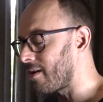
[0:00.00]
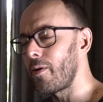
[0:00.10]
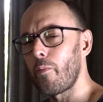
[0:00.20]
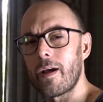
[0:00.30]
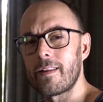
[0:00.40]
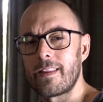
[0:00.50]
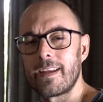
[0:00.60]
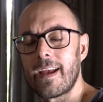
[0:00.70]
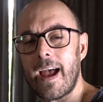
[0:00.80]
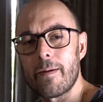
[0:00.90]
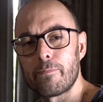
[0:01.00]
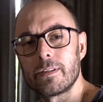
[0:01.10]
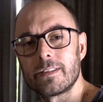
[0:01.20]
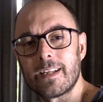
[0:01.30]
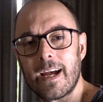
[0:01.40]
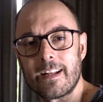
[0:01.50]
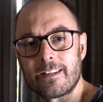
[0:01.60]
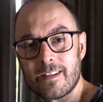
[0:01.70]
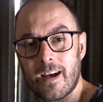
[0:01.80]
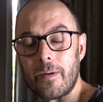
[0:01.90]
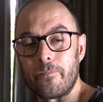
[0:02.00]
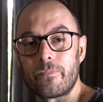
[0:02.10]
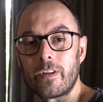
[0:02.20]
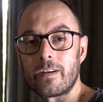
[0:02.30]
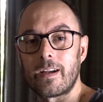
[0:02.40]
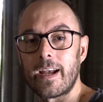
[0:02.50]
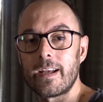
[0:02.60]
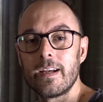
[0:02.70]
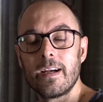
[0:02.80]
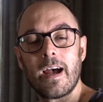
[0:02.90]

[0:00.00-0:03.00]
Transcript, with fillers: only one thing happens at a time, okay,